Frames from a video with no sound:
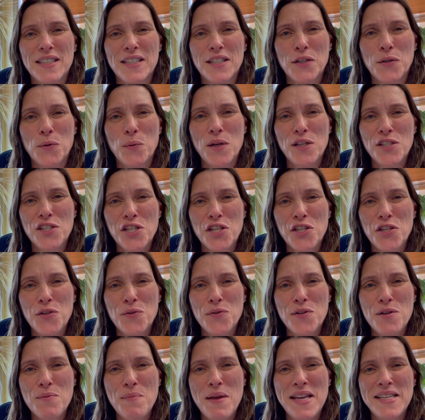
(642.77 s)
Wishing you
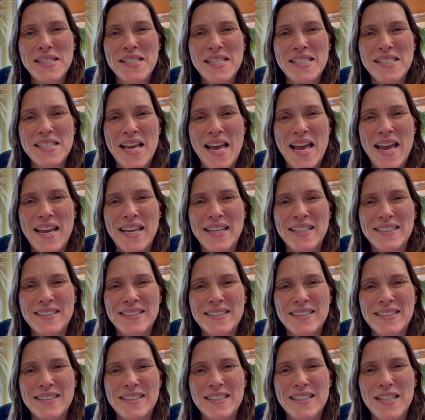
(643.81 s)
an amazing day.
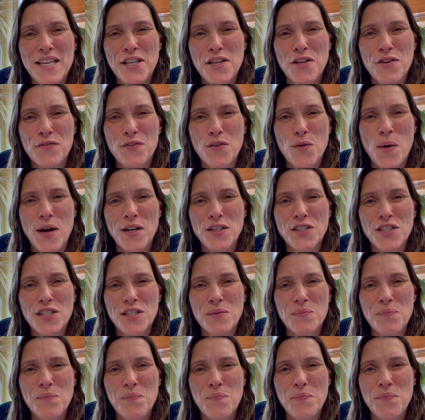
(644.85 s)
Thank you for
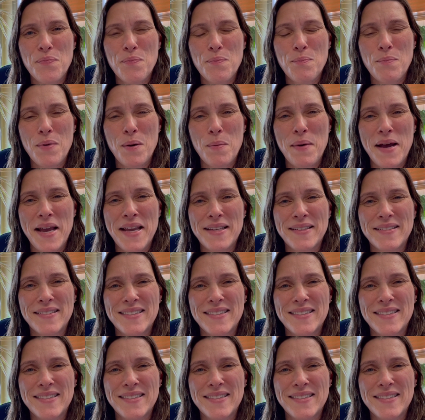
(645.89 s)
watching. Bye-bye.